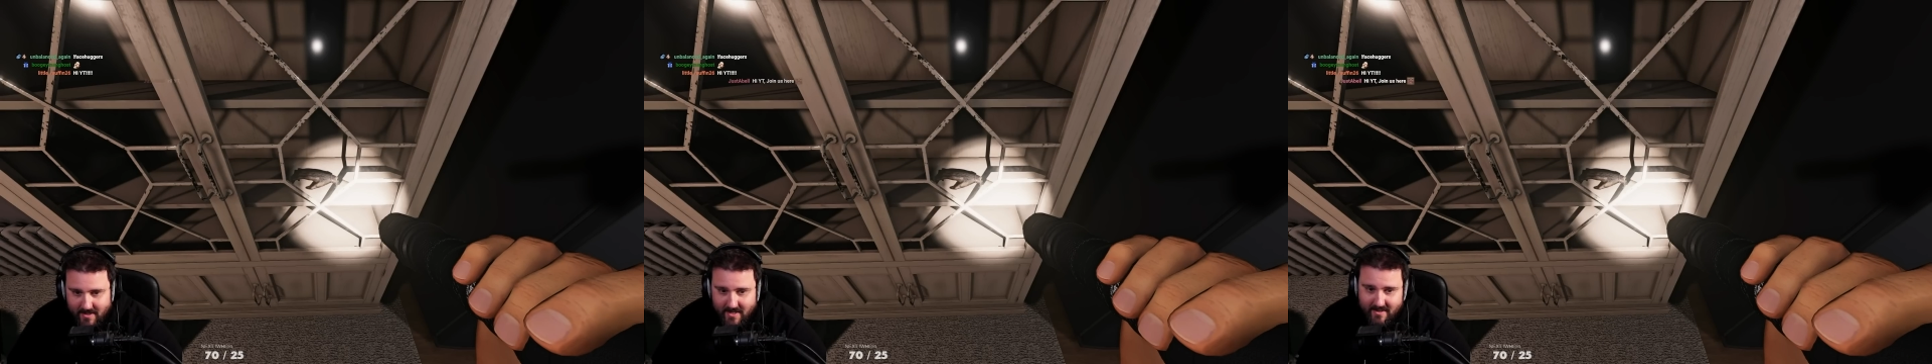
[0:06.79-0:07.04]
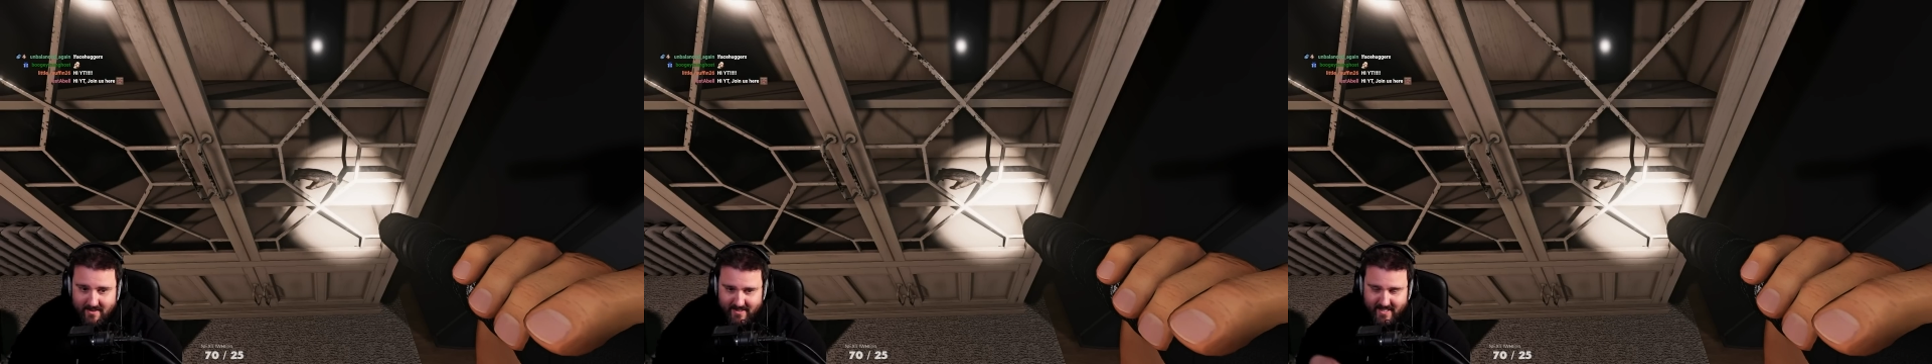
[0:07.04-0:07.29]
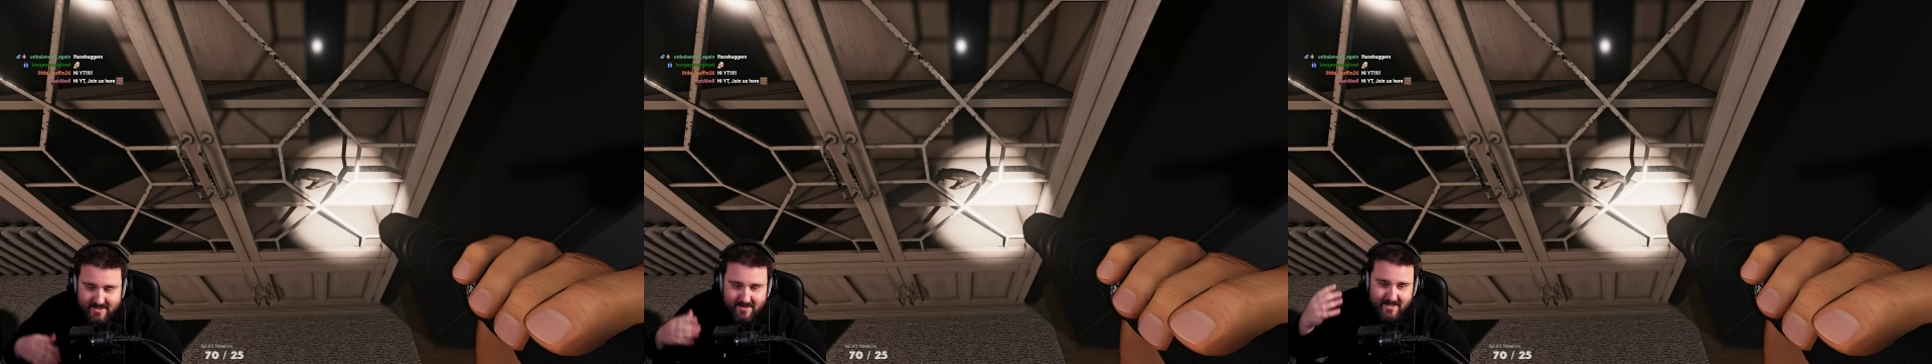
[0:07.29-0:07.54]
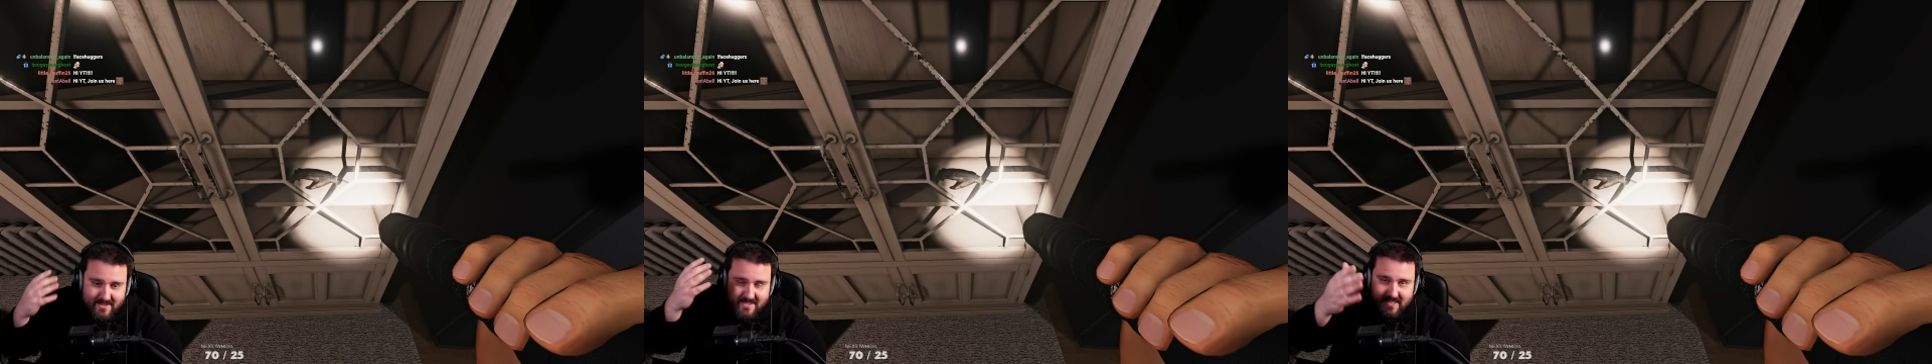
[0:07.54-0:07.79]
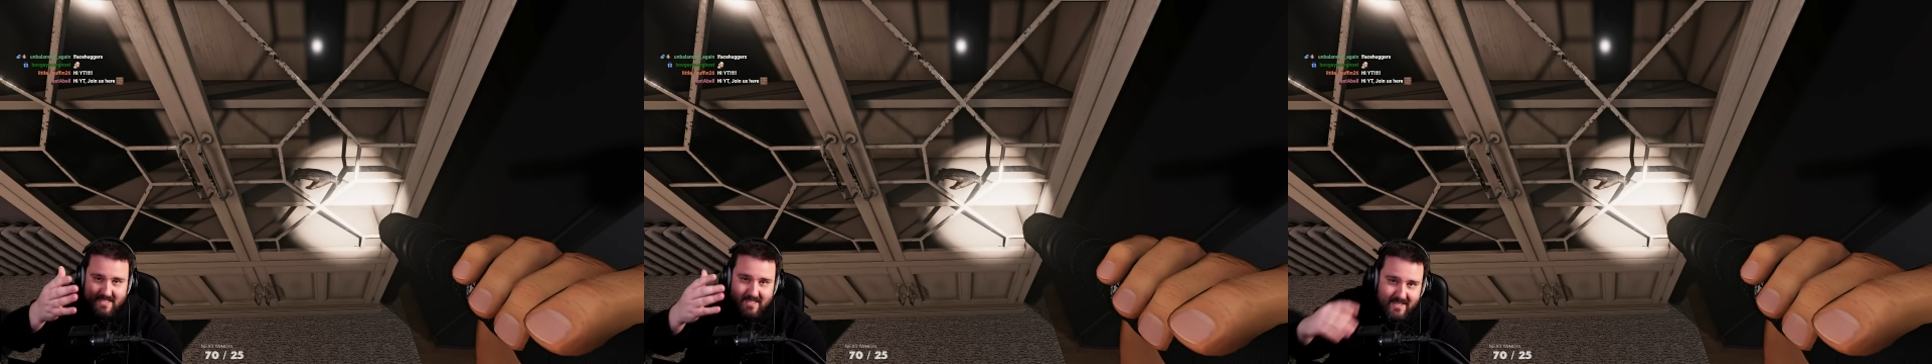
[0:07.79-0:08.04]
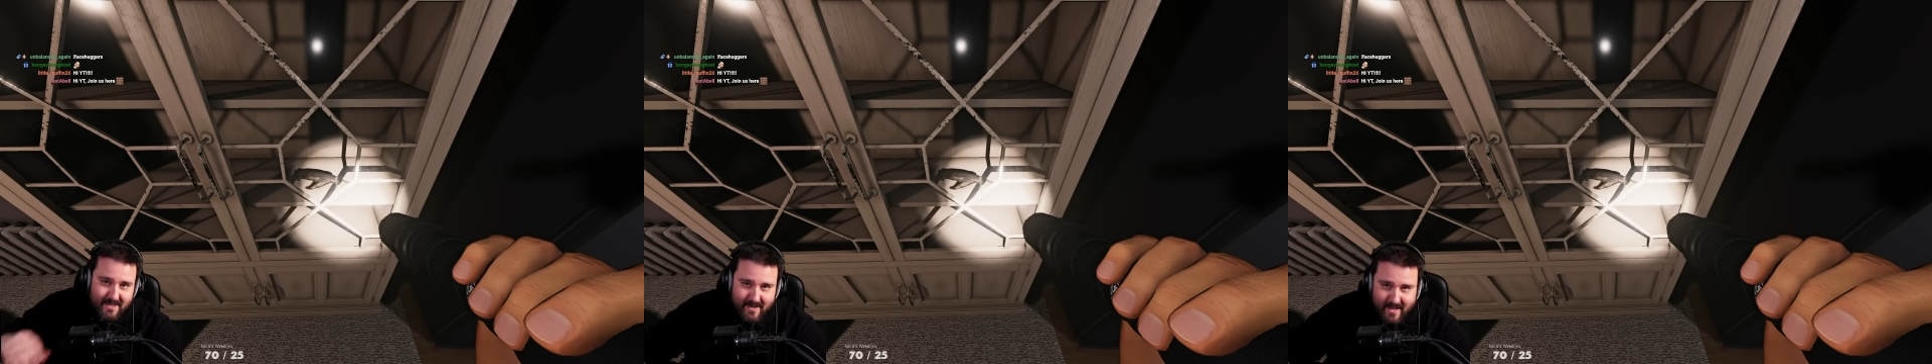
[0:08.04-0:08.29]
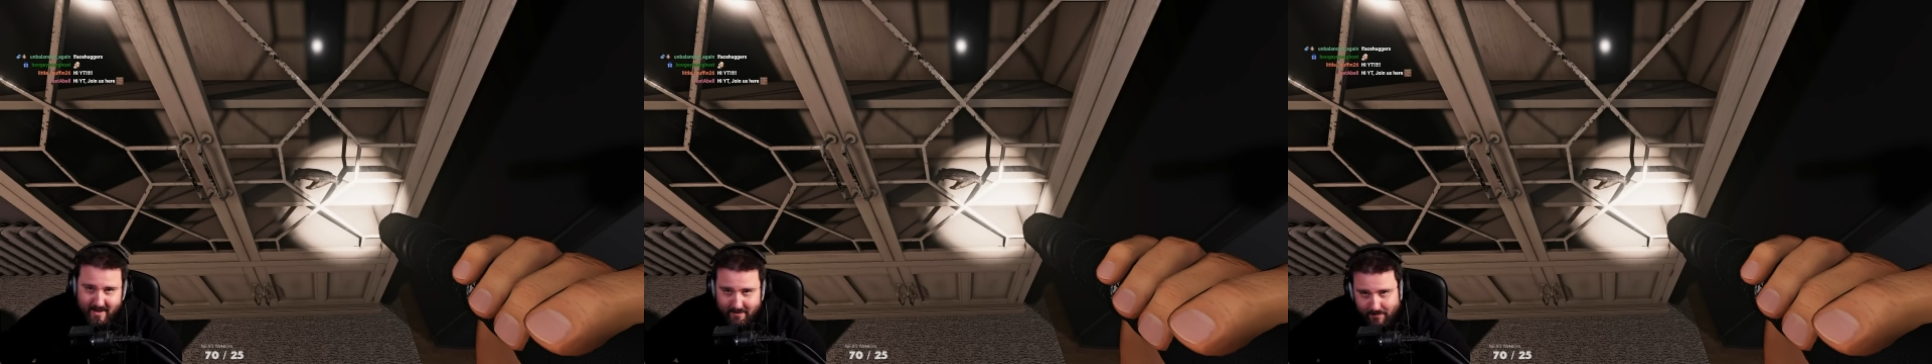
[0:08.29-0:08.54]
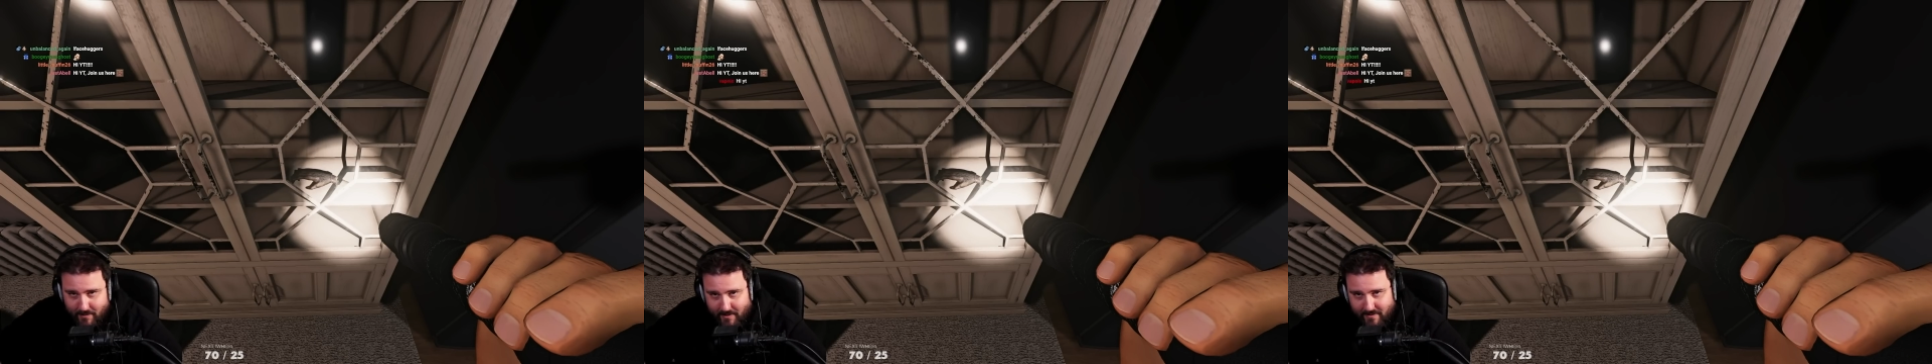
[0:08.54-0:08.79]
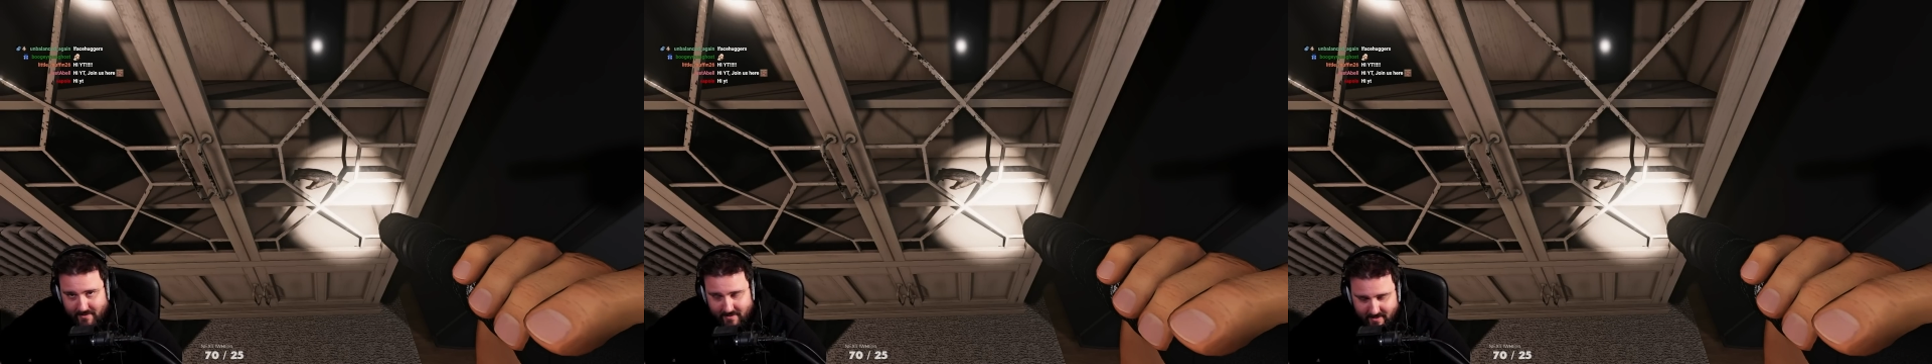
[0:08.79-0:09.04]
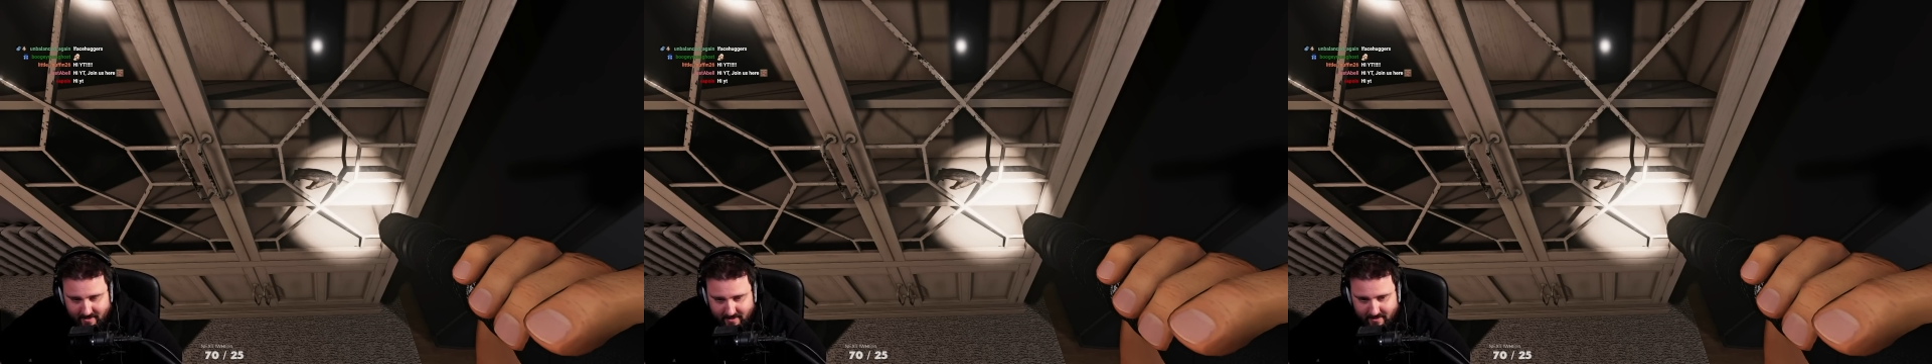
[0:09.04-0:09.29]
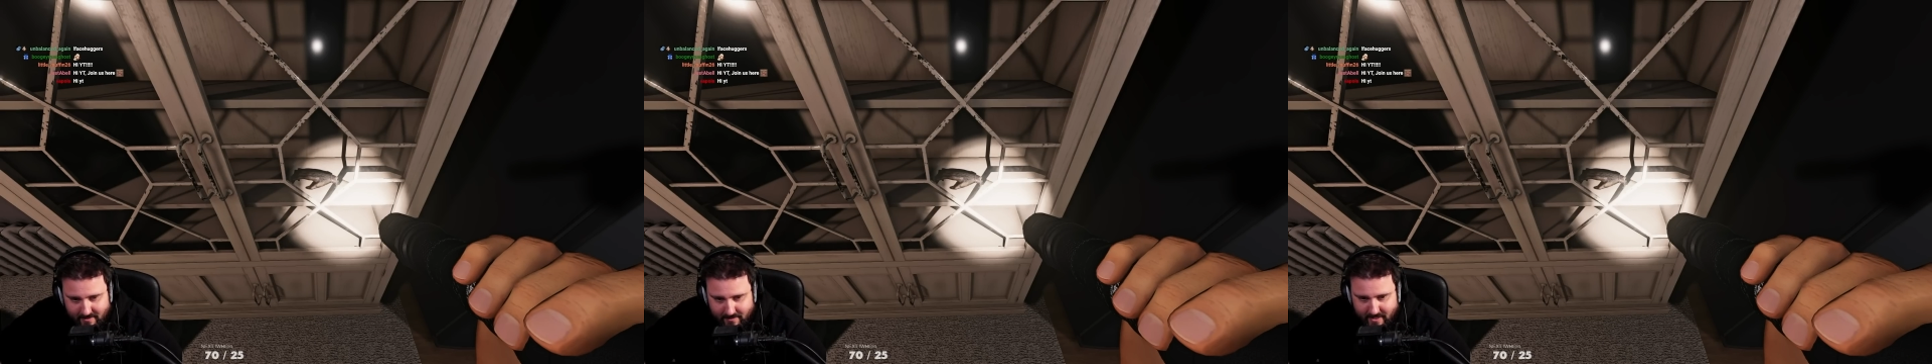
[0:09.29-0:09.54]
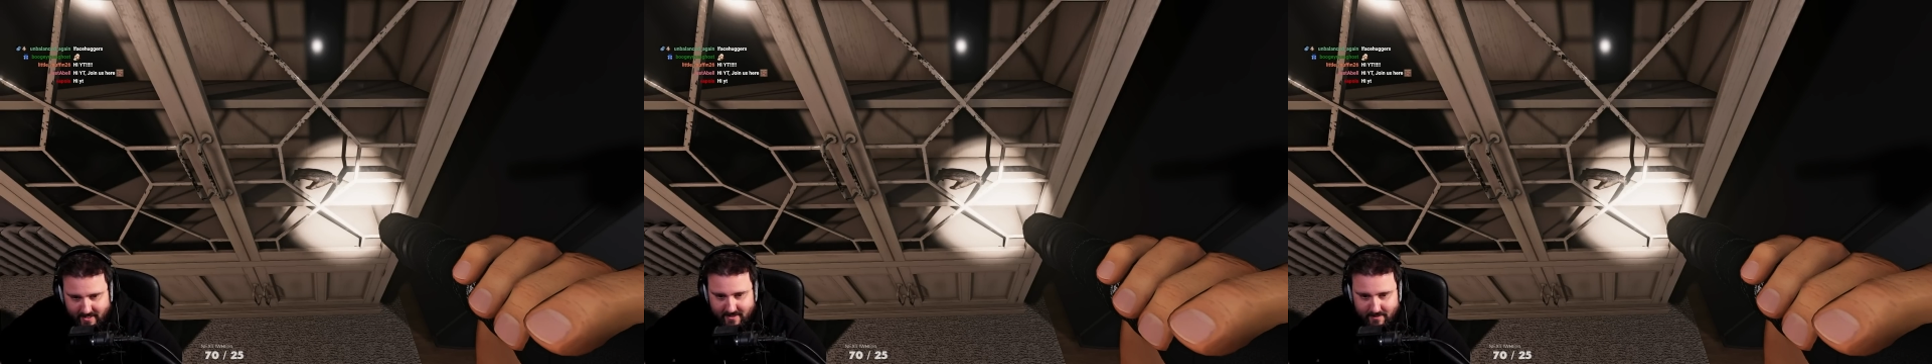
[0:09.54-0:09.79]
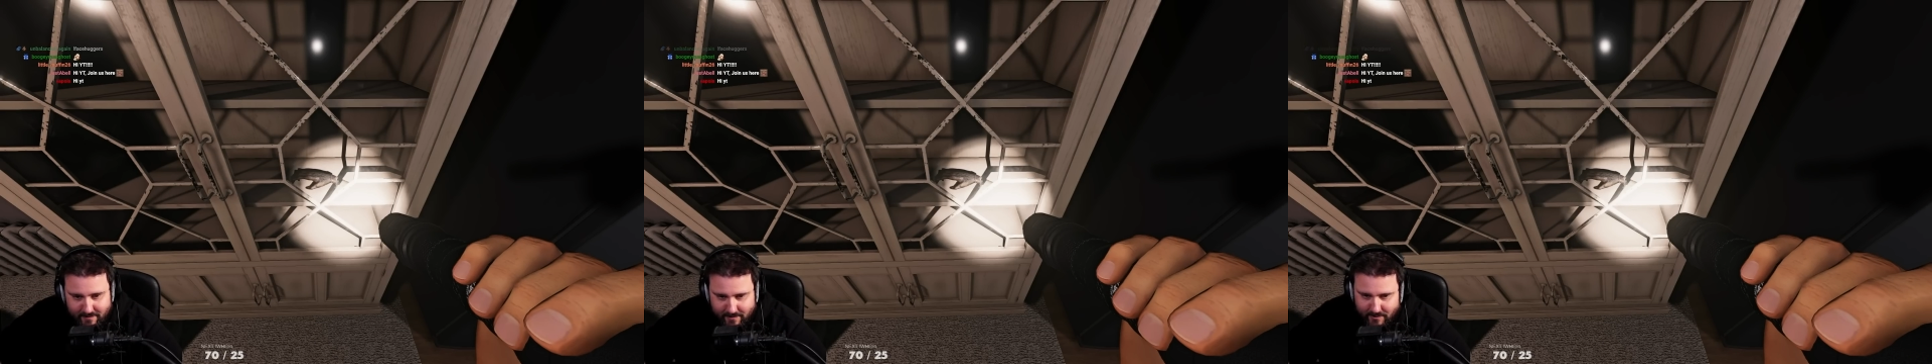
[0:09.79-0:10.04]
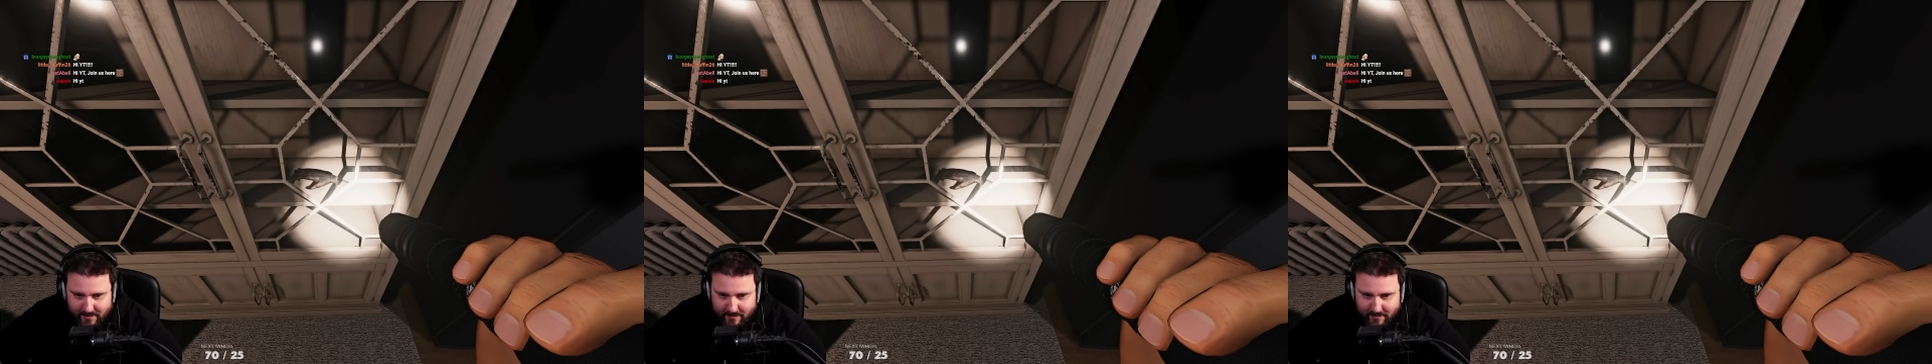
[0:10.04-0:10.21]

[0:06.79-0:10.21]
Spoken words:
and as you can see here I have one right in front of